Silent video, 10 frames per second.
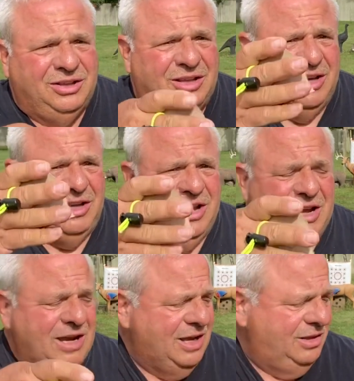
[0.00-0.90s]
take your
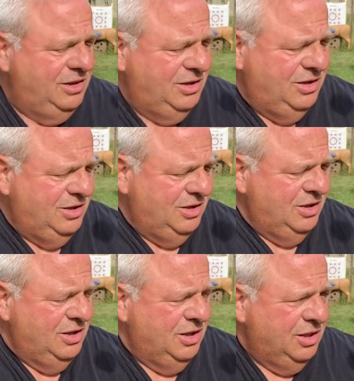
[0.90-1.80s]
hand,
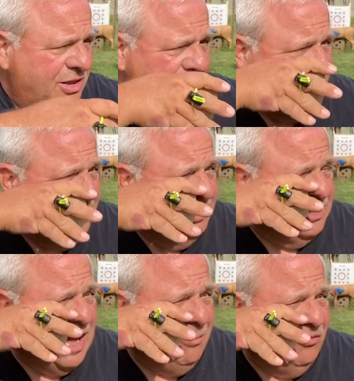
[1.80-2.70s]
lay the
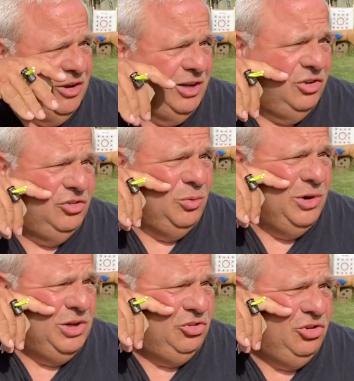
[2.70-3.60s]
top finger, you see
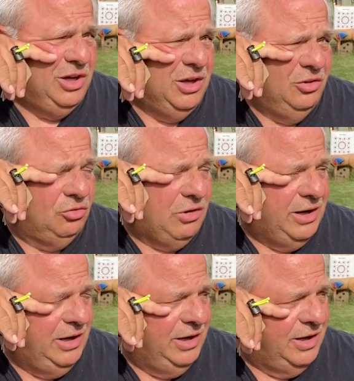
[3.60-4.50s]
where your cheek is?
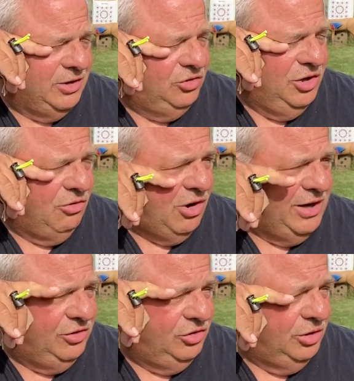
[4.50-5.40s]
Right here next to your eye,
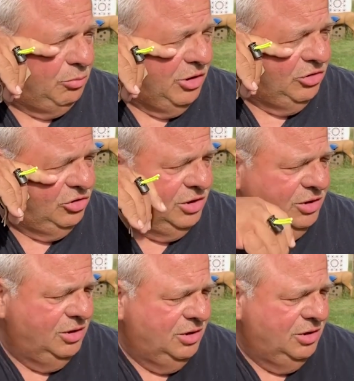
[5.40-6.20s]
there's a depression.